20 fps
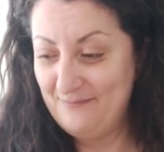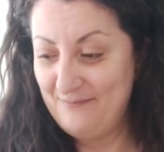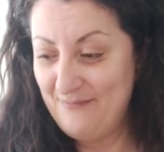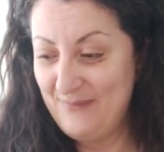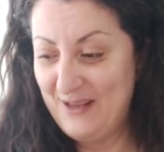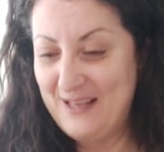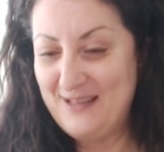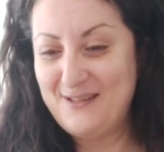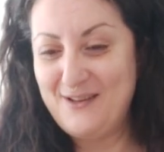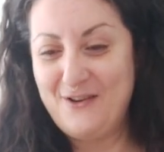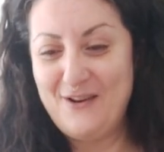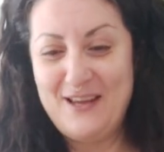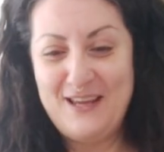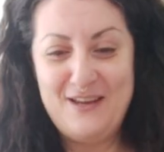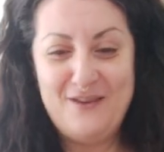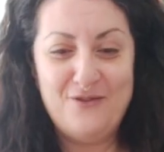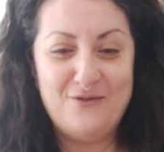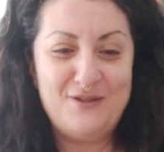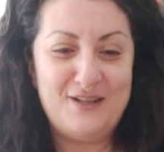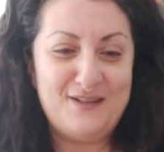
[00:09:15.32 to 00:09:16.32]
because our
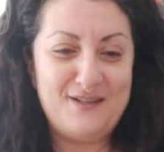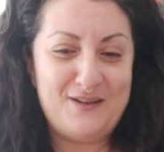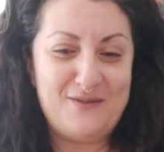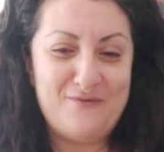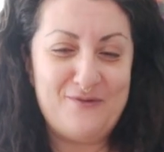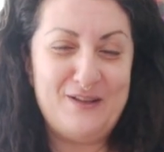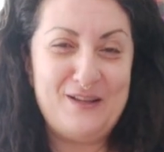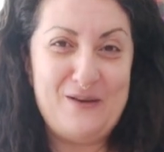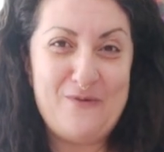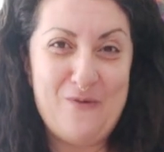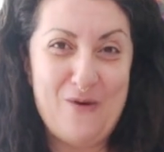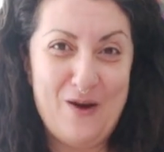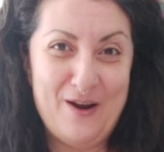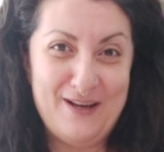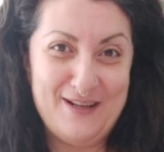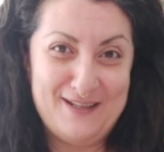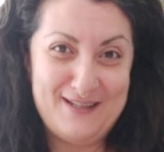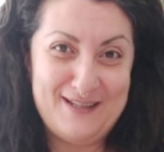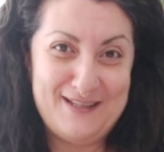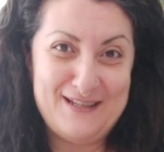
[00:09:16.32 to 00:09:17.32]
ego doesn't really want
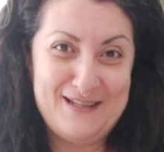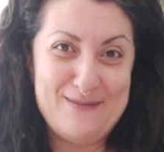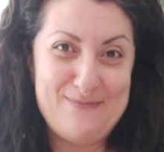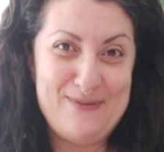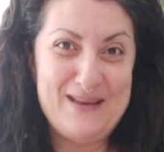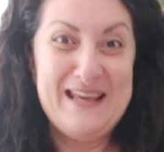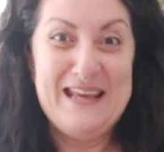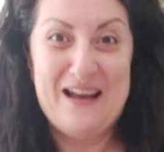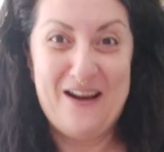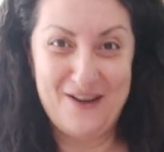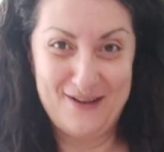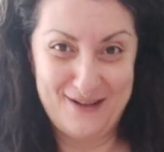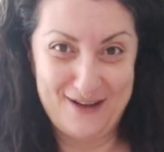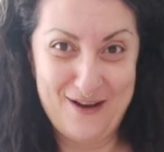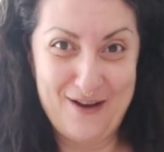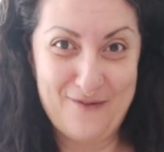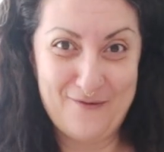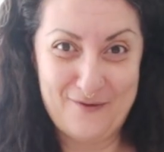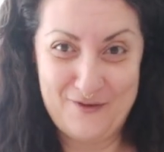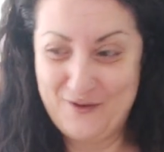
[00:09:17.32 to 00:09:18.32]
us to be
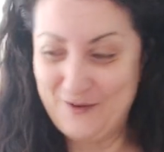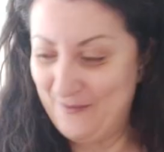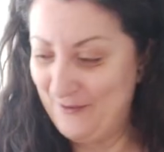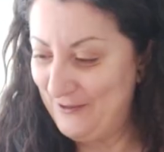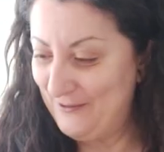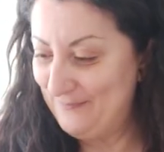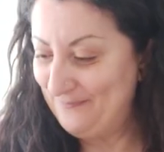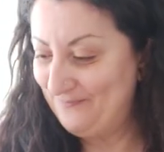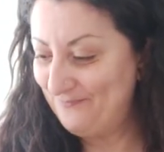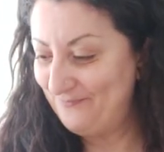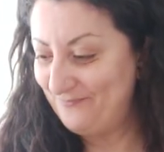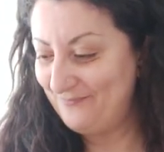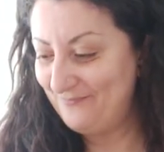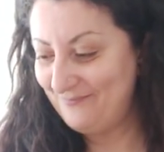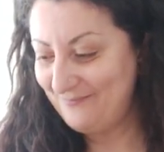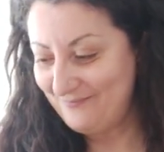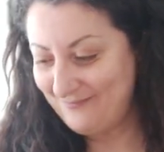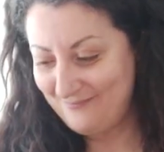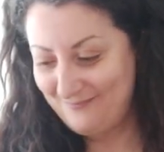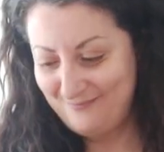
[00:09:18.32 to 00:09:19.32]
uncomfortable.
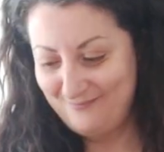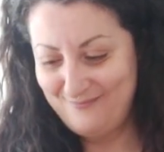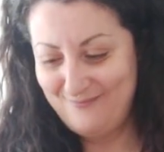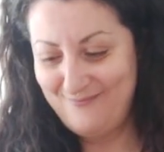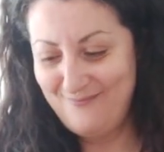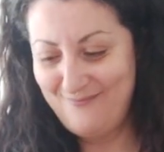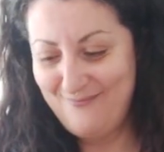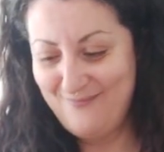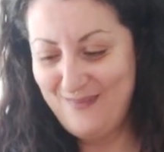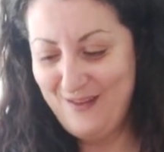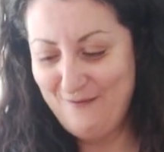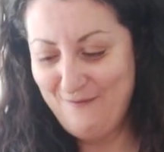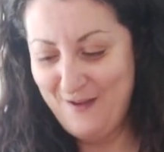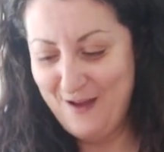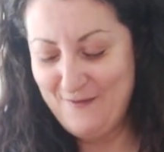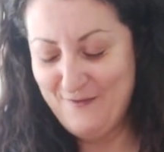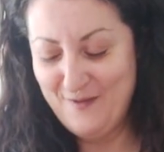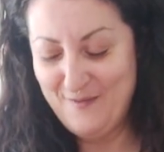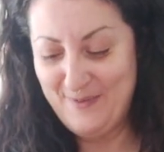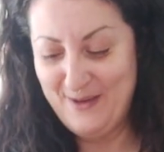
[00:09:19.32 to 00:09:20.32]

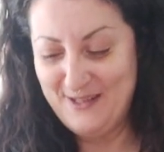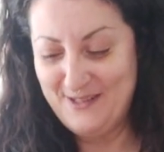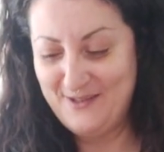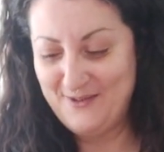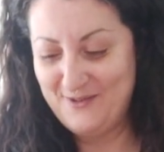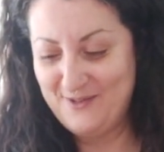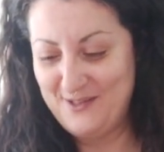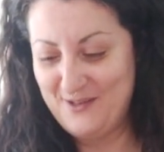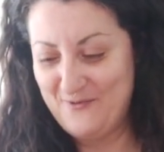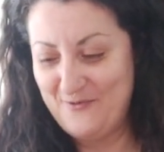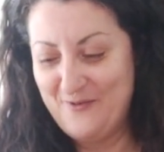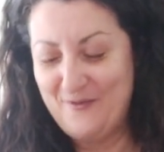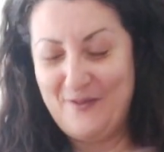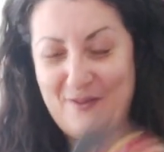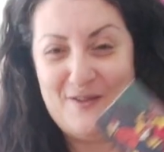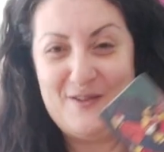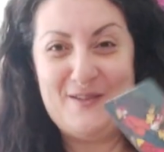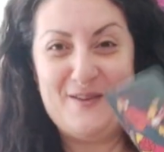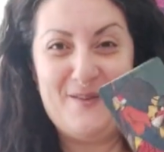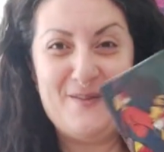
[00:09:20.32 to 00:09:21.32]
Five of Pentacles in
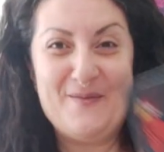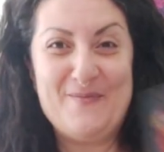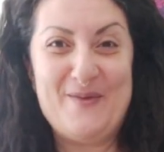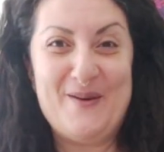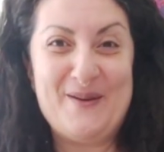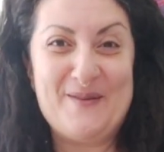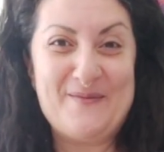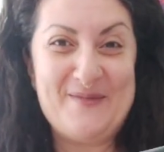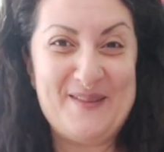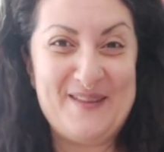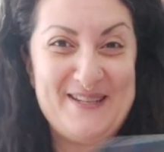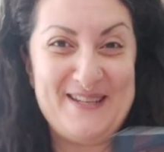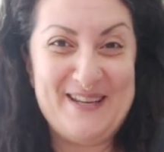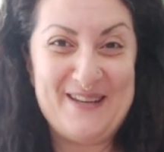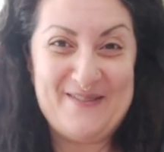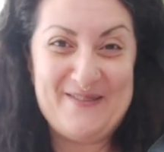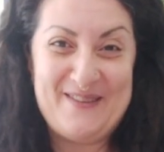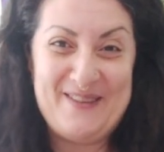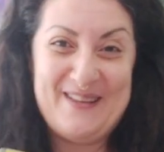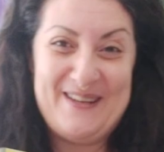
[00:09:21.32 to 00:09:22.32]
reverse on the bottom of the
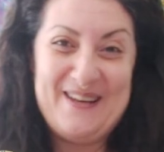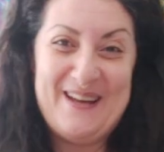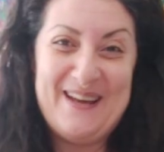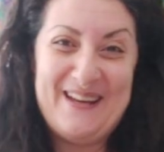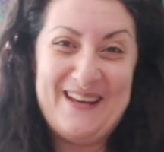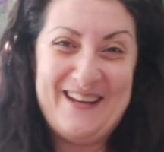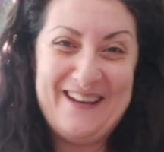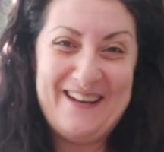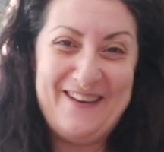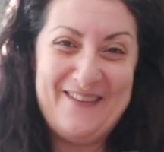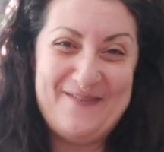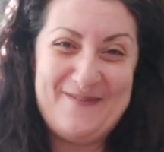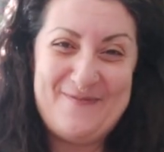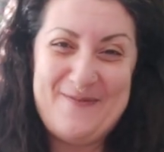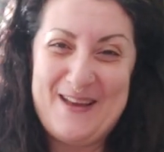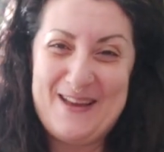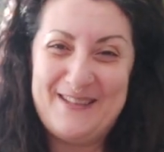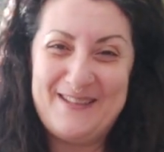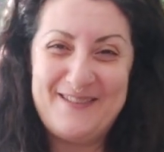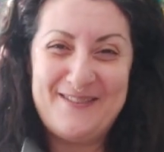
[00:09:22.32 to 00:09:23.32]
deck with the Knight of
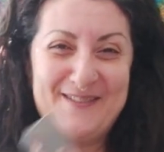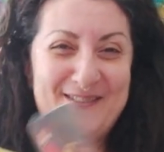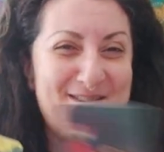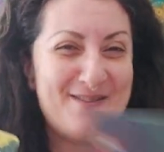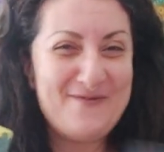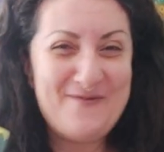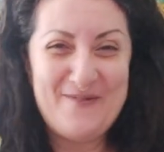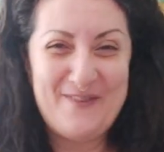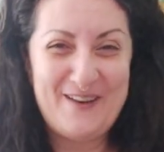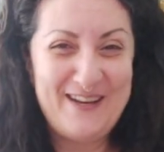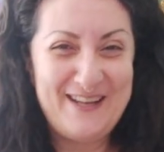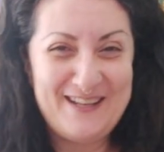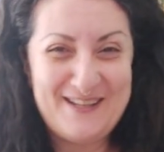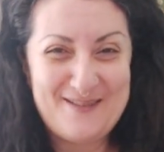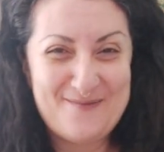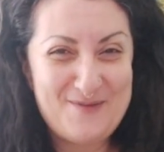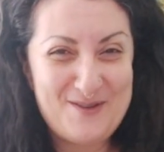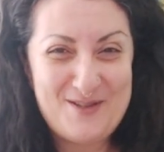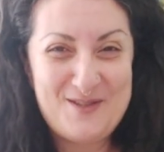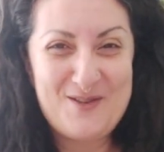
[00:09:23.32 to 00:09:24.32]
Pentacles. So funny, because
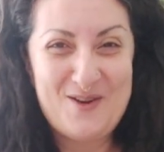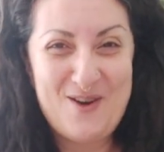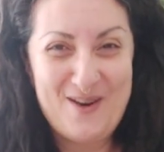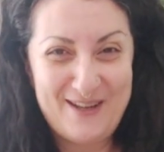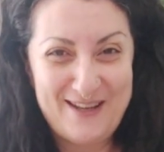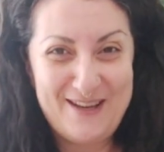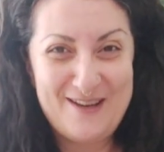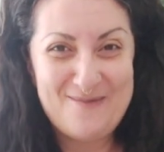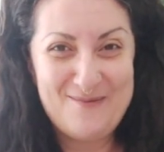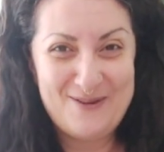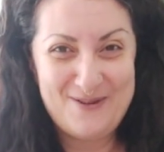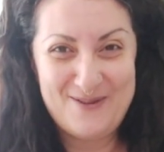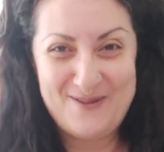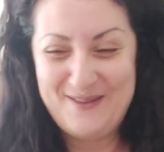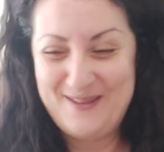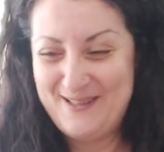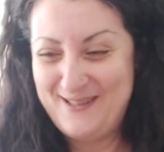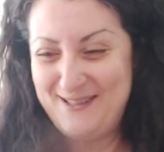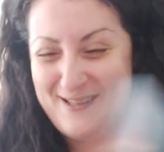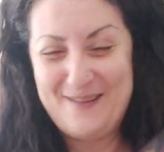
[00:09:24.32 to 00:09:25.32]
I'm just talking about all
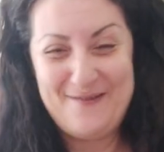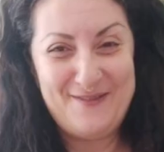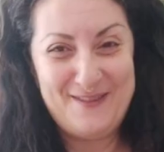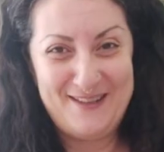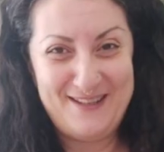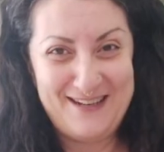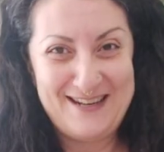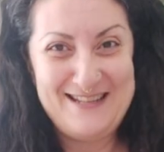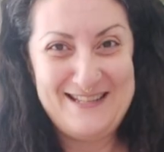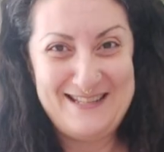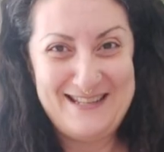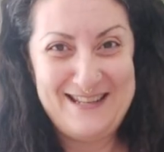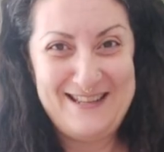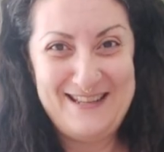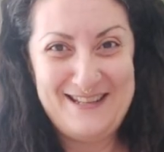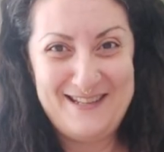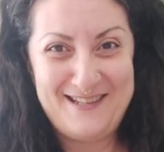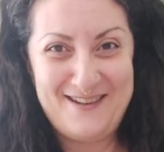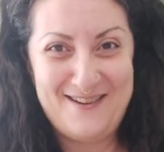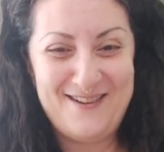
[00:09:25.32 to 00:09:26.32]
this stuff and then I see
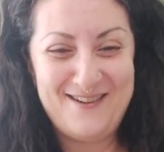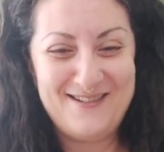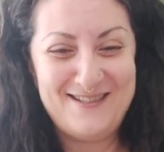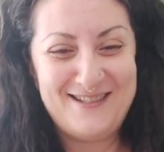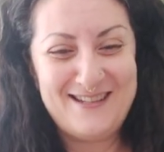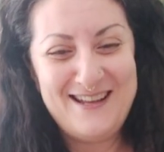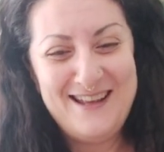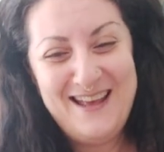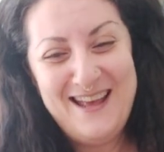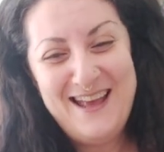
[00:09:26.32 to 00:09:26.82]
these cards.